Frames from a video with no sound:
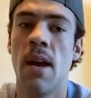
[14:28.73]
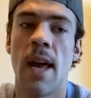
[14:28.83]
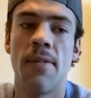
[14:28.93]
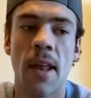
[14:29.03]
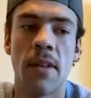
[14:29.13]

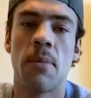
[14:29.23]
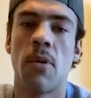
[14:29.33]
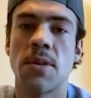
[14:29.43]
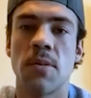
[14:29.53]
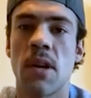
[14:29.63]
And then the
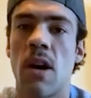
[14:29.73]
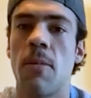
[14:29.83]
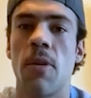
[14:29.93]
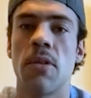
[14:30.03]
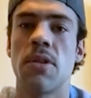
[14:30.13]
points will come,
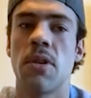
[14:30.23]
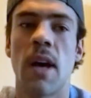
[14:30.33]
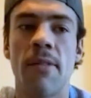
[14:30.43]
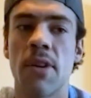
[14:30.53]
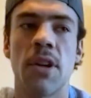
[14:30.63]
or you'll
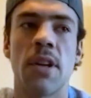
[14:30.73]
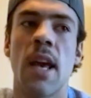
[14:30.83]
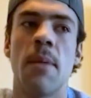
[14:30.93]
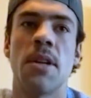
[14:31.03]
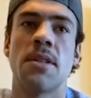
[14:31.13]
have a good
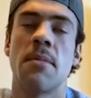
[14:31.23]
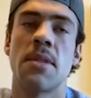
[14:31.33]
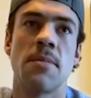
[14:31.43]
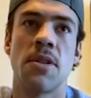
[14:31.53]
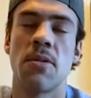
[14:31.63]
game and
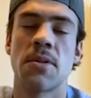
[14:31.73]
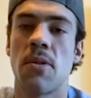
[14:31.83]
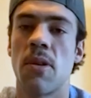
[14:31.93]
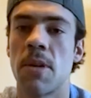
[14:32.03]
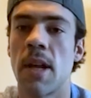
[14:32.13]
sometimes you don't
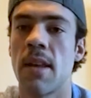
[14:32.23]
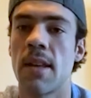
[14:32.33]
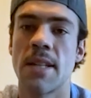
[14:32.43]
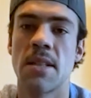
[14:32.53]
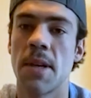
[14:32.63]
score, but I think
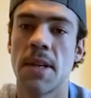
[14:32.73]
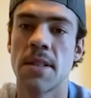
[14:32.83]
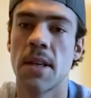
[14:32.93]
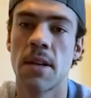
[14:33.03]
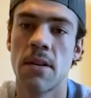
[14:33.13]
that's the biggest
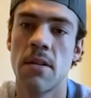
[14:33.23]
thing.